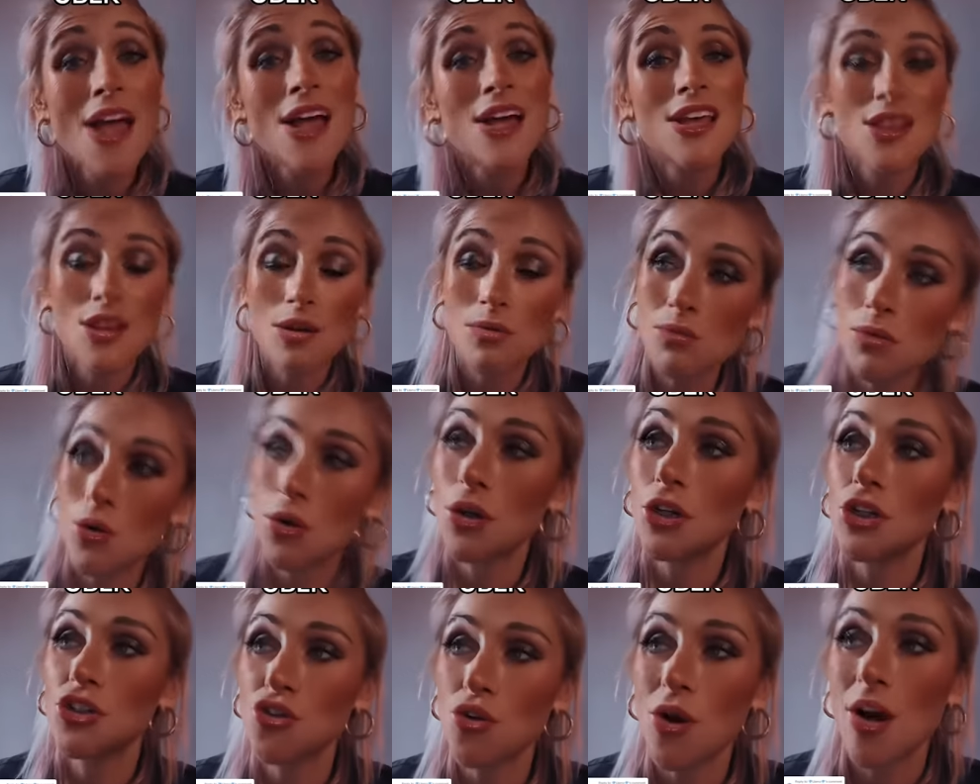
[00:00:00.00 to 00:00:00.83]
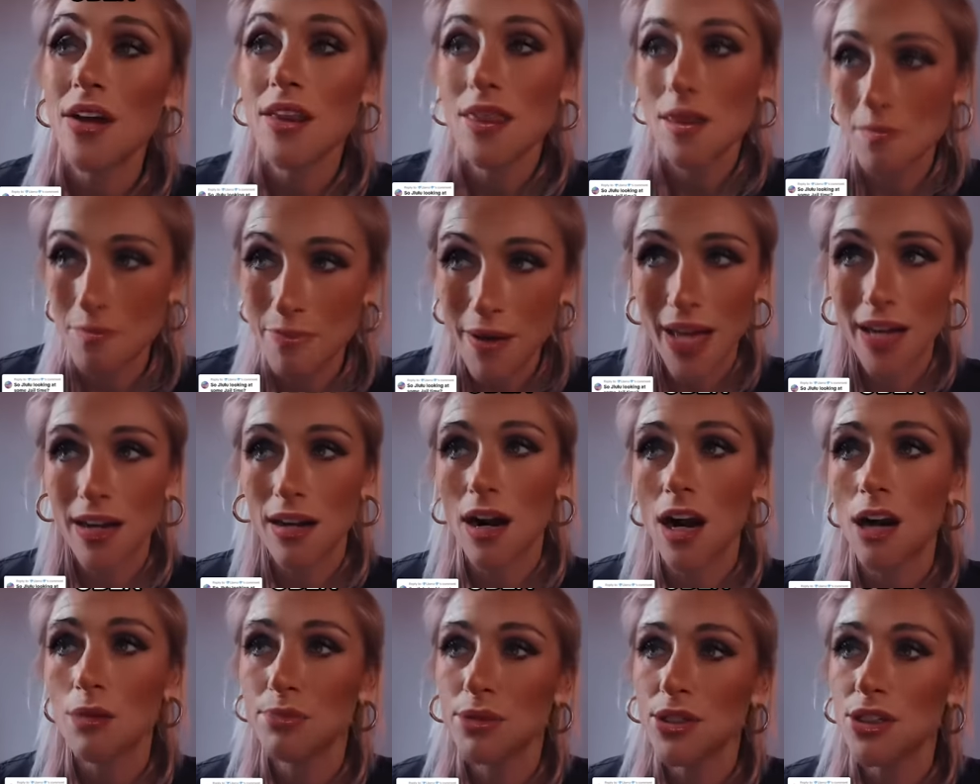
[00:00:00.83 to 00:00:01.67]
The more drunk, the better.
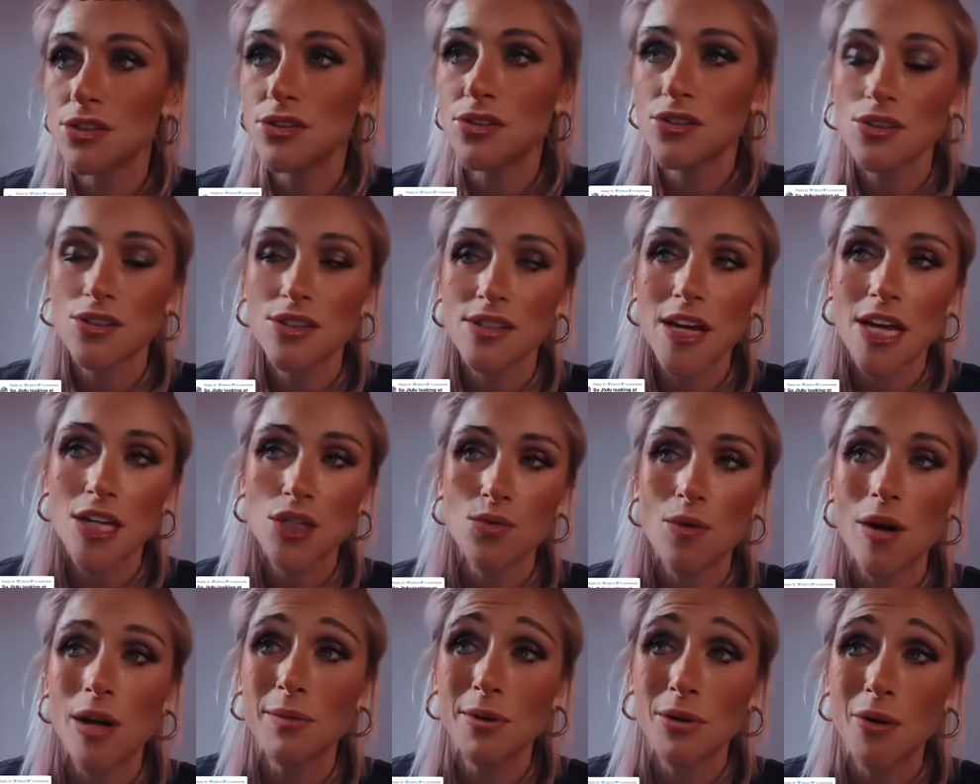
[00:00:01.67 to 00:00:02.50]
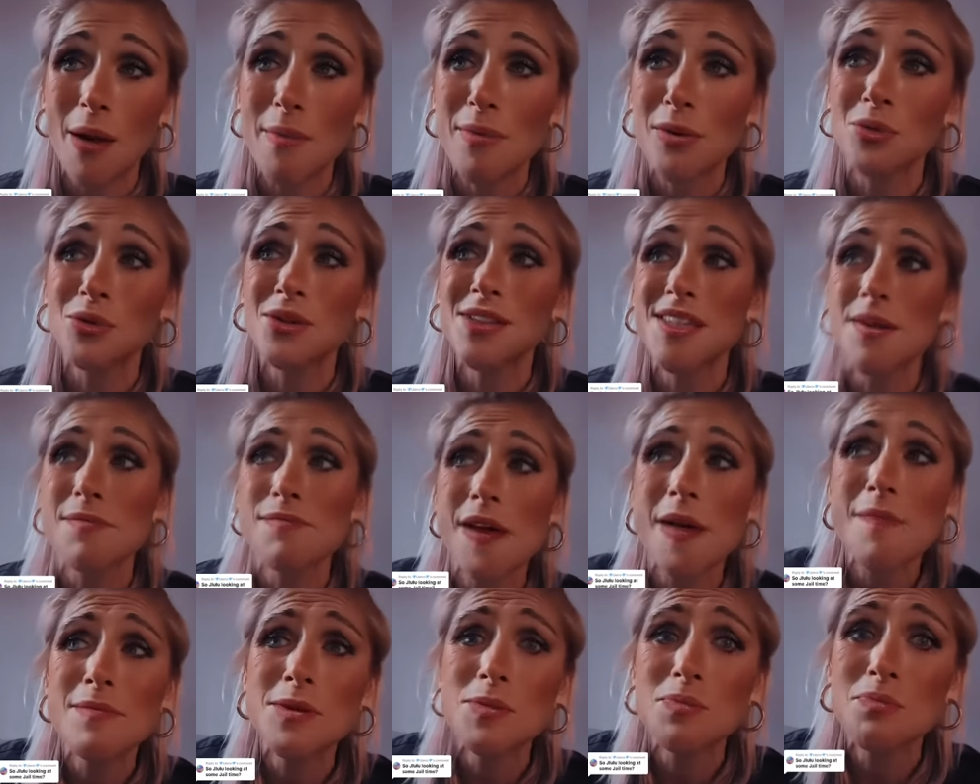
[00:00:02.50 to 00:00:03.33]
Our producer slash wannabe rapper would
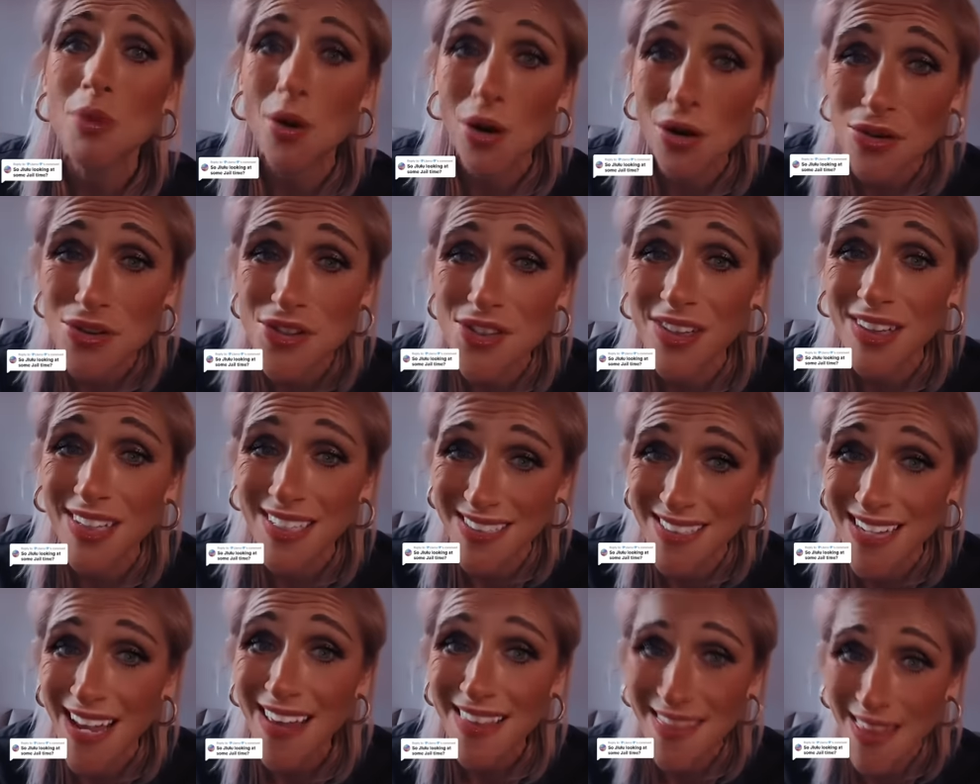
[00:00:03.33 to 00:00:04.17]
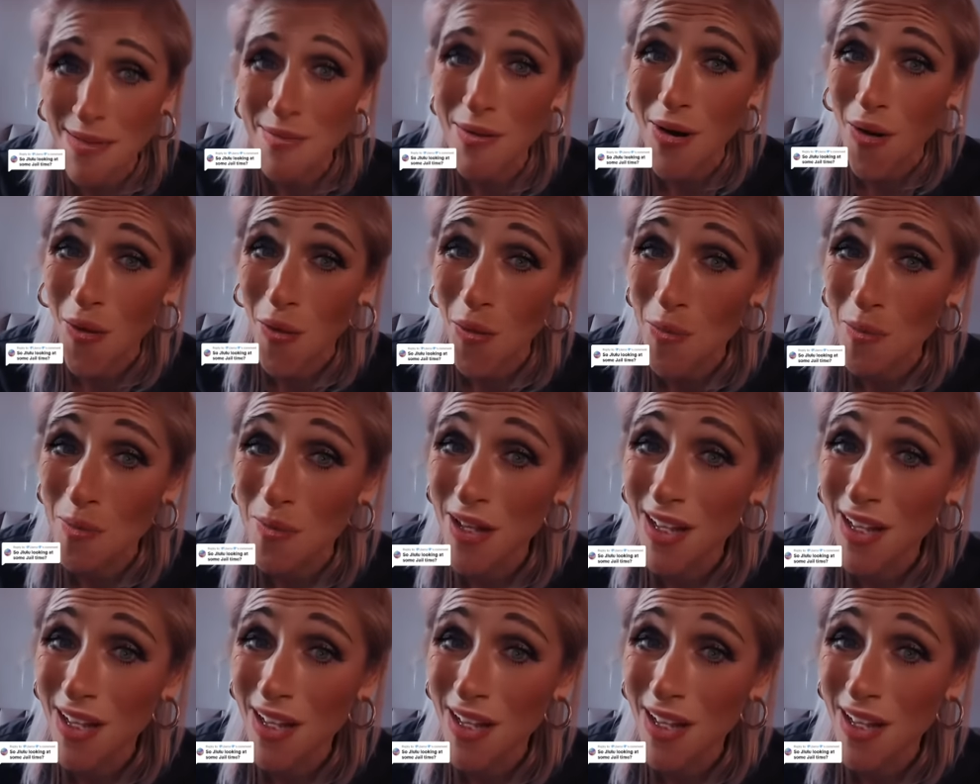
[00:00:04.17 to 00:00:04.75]
sometimes personally take them home.